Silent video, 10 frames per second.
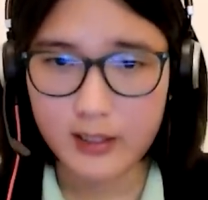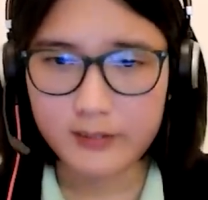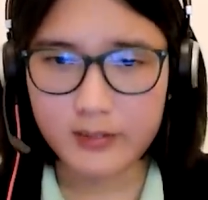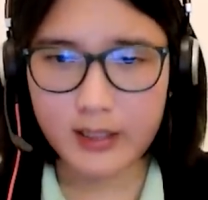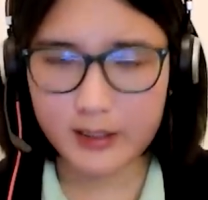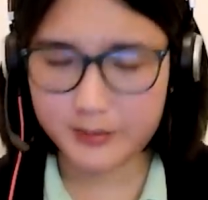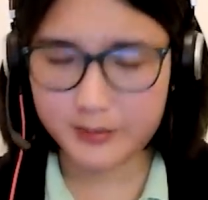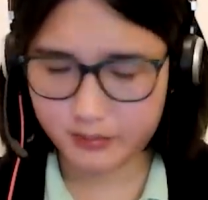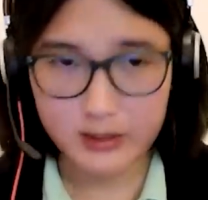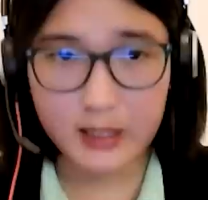Like
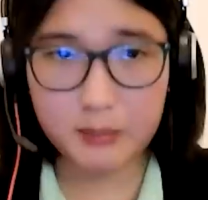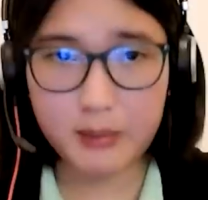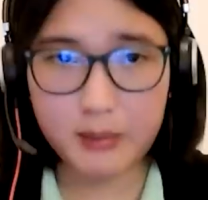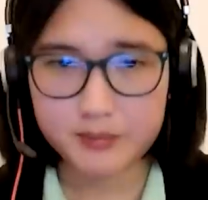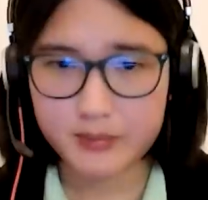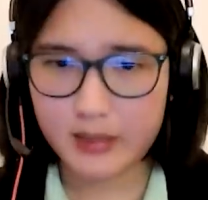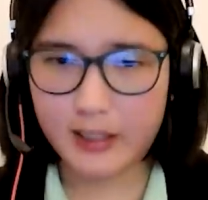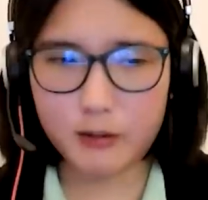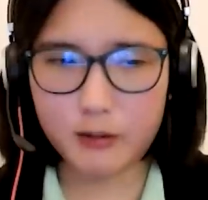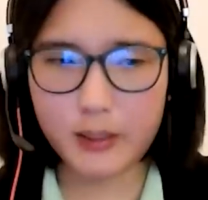it
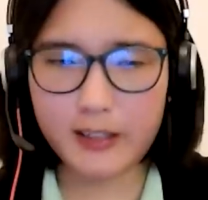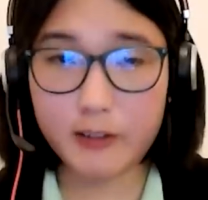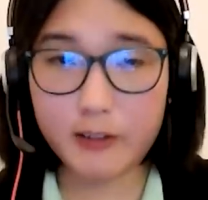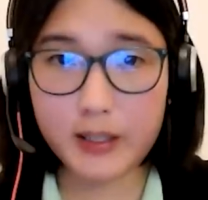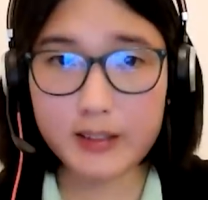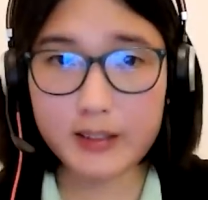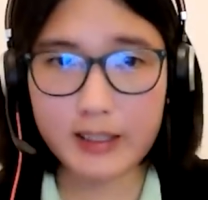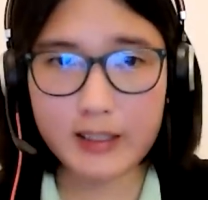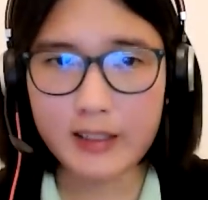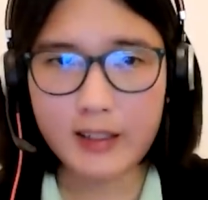would be it would be like